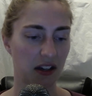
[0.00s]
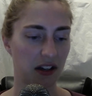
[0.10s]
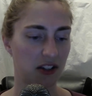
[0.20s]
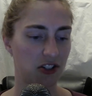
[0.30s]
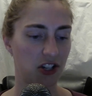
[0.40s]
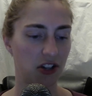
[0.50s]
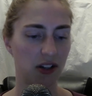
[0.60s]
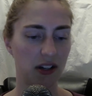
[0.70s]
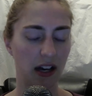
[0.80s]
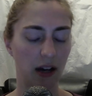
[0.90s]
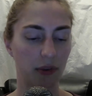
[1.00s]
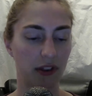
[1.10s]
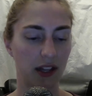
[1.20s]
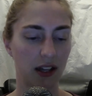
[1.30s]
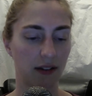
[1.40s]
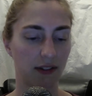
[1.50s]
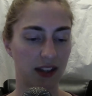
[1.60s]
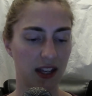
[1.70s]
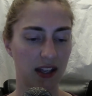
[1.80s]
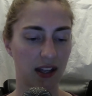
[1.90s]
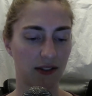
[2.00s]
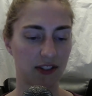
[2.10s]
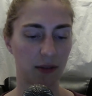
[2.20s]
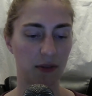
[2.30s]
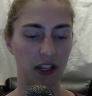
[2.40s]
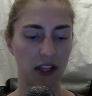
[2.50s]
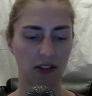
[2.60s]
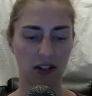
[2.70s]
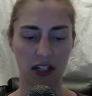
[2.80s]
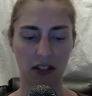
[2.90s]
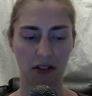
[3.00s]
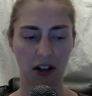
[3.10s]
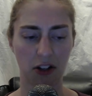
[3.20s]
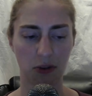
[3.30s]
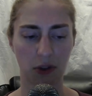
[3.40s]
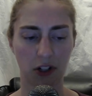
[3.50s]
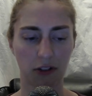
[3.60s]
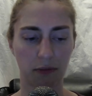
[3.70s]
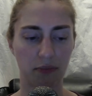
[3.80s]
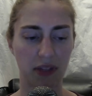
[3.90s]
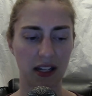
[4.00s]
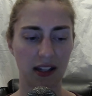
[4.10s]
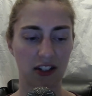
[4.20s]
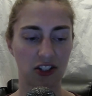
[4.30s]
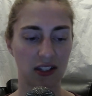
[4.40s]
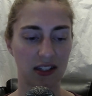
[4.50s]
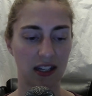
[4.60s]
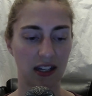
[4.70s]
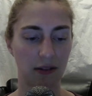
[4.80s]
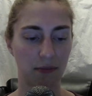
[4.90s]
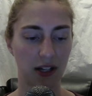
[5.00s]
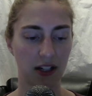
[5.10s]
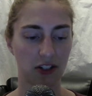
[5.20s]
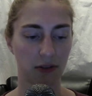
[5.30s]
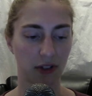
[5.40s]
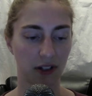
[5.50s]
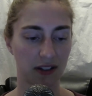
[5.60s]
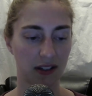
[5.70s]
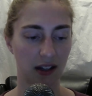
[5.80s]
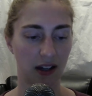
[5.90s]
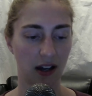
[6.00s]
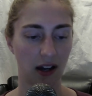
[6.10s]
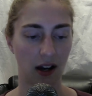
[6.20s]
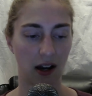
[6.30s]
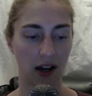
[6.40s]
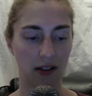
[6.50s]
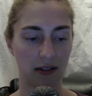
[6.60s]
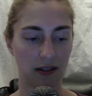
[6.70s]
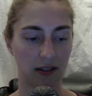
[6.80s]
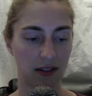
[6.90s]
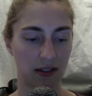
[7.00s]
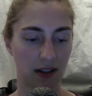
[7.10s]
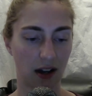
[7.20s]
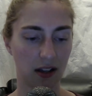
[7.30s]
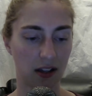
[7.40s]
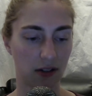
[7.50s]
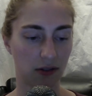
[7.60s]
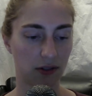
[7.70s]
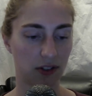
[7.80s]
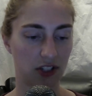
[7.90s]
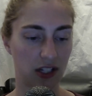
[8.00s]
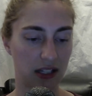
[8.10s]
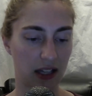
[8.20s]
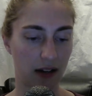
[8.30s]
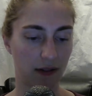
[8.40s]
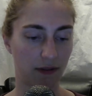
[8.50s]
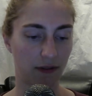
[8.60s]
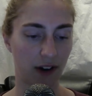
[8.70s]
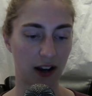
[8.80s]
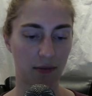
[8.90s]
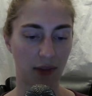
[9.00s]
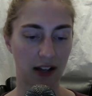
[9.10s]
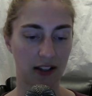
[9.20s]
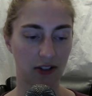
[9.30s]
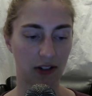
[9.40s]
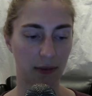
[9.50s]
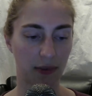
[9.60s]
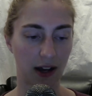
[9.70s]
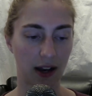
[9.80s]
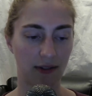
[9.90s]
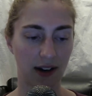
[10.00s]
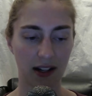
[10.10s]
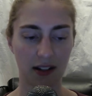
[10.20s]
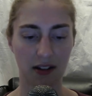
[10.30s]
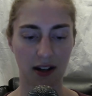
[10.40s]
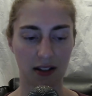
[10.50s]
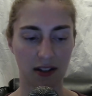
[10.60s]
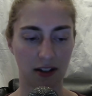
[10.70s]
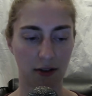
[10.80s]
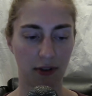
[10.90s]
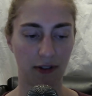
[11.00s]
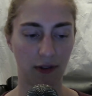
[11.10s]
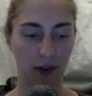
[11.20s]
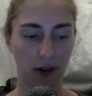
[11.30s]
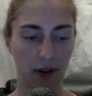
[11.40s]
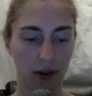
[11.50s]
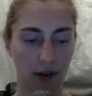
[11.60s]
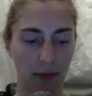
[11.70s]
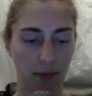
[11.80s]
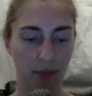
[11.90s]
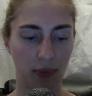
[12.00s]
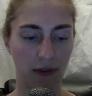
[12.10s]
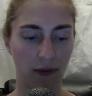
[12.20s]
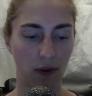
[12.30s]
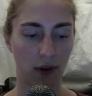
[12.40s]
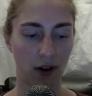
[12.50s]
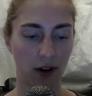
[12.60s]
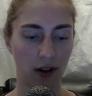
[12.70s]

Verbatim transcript: She couldn't help think of, thinking of some eerie, otherworld being she'd seen in picture books. I saw you, she said, frightened by his grip. I recognized you before. before.